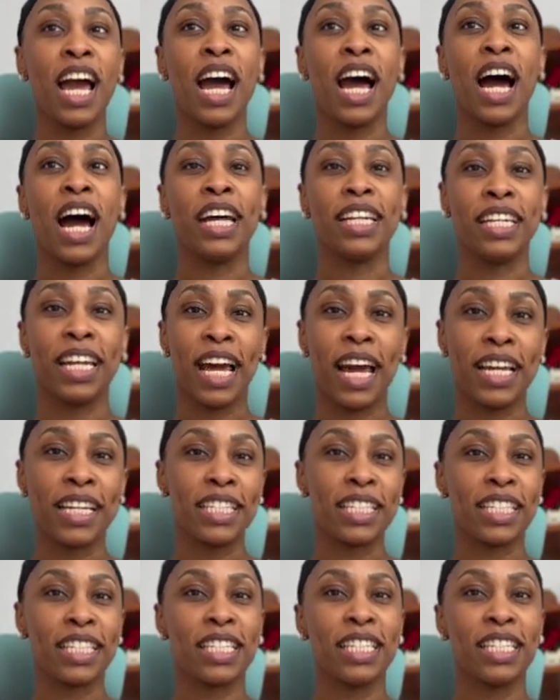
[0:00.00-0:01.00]
a
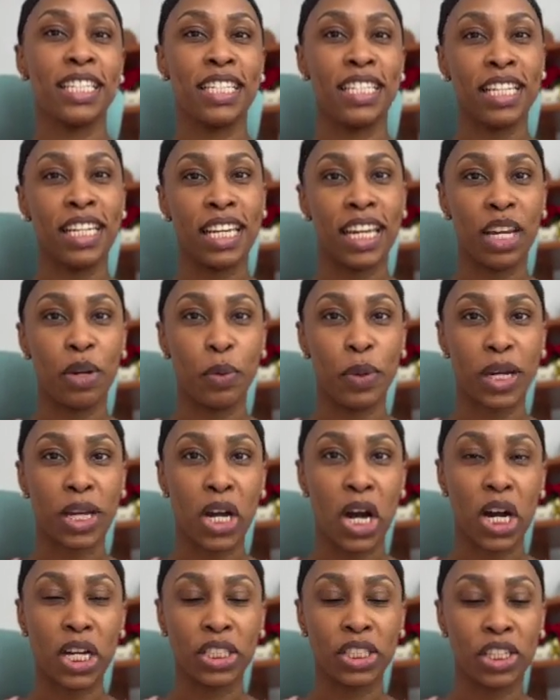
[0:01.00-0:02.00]
nice DK weight
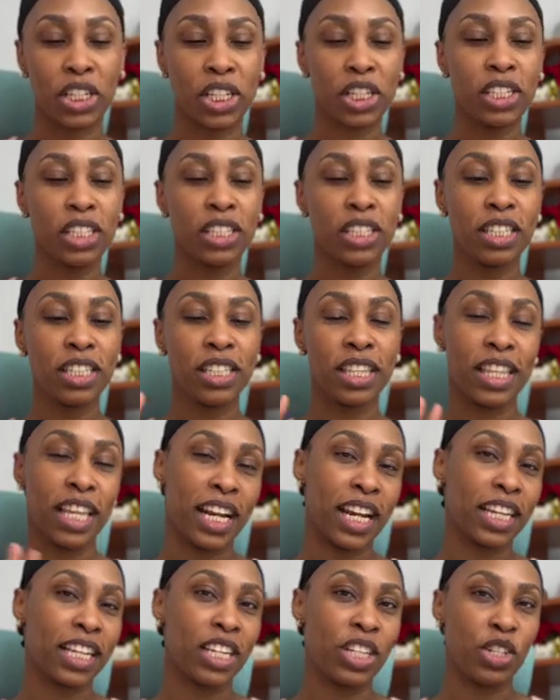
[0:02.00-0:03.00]
cotton yarn that
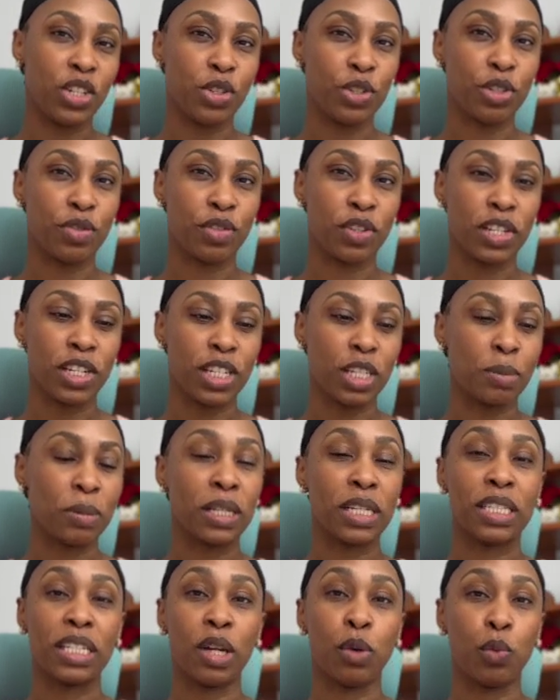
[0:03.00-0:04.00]
I can use for this,
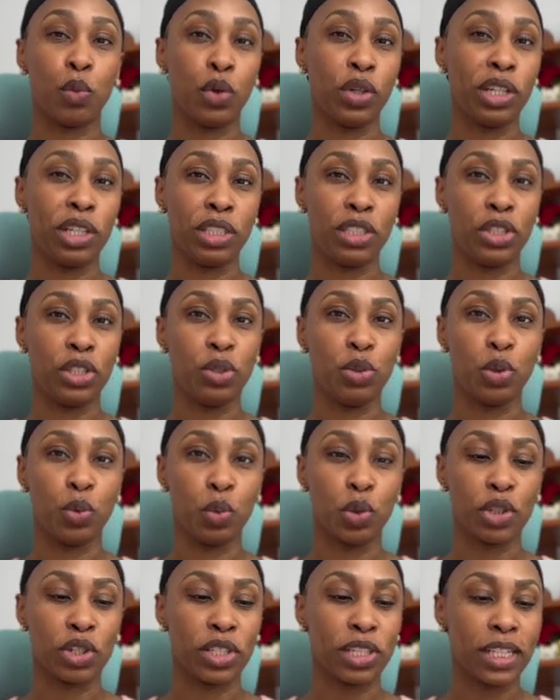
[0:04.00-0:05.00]
because I wouldn't use
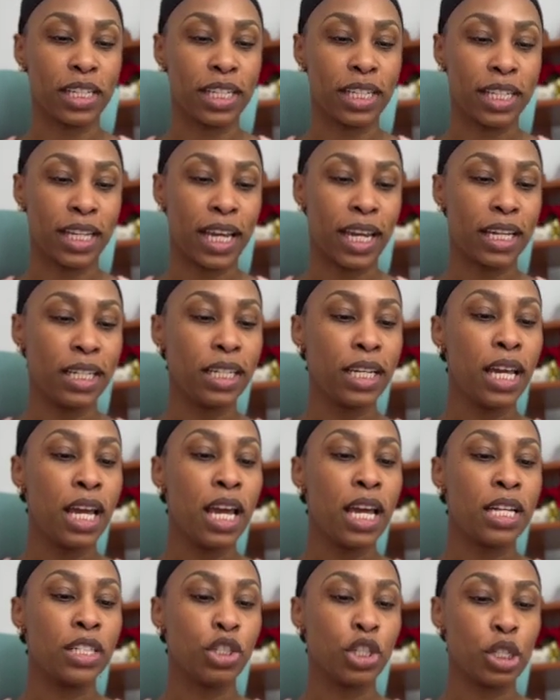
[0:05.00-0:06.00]
worsted again,
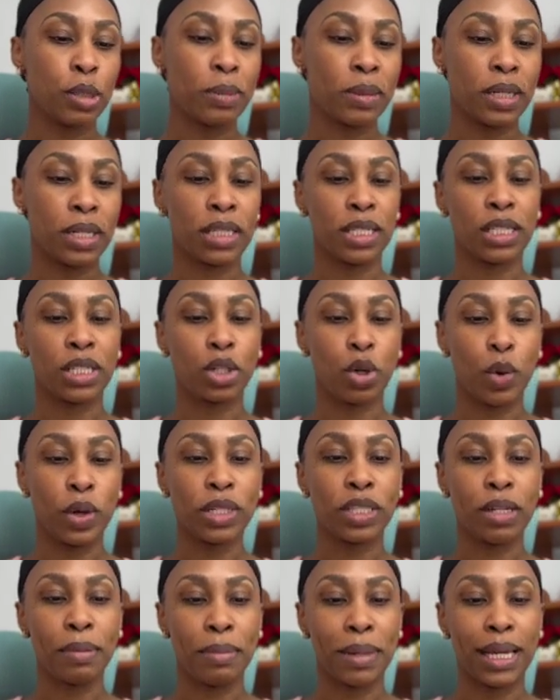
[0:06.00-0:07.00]
just because it's going
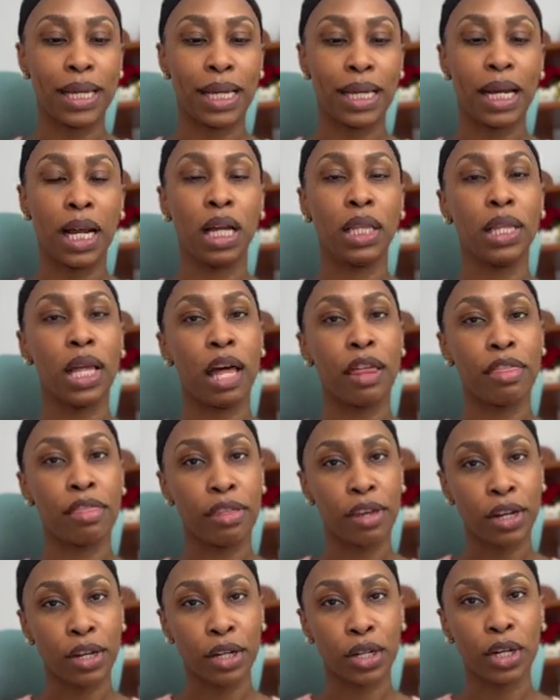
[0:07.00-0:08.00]
to make it a lot
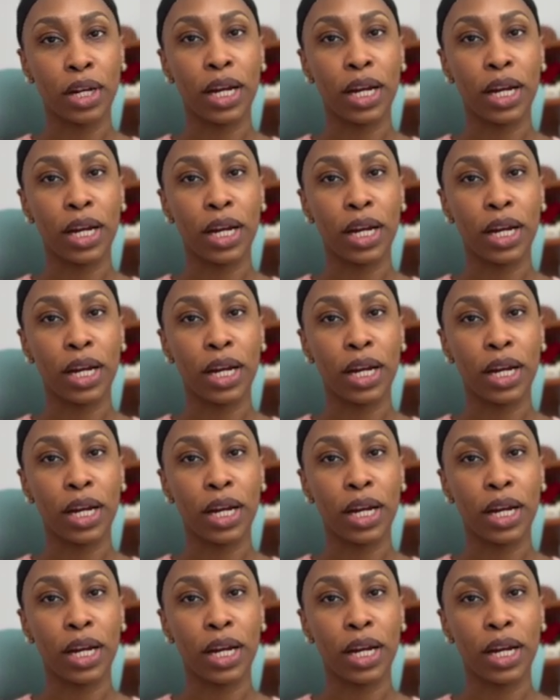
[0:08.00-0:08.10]
thicker